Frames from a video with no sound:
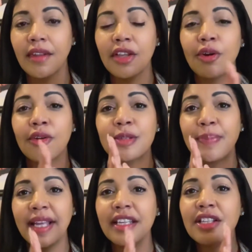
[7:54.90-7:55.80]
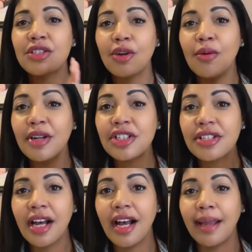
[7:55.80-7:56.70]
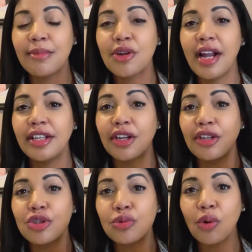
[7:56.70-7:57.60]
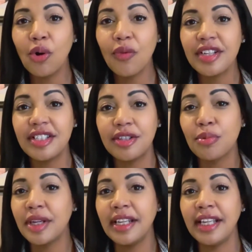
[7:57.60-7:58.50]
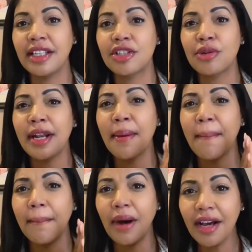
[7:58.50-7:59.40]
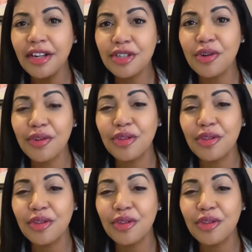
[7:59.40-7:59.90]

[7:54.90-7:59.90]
You're spending so much time trying to control the 3D, to try to monitor the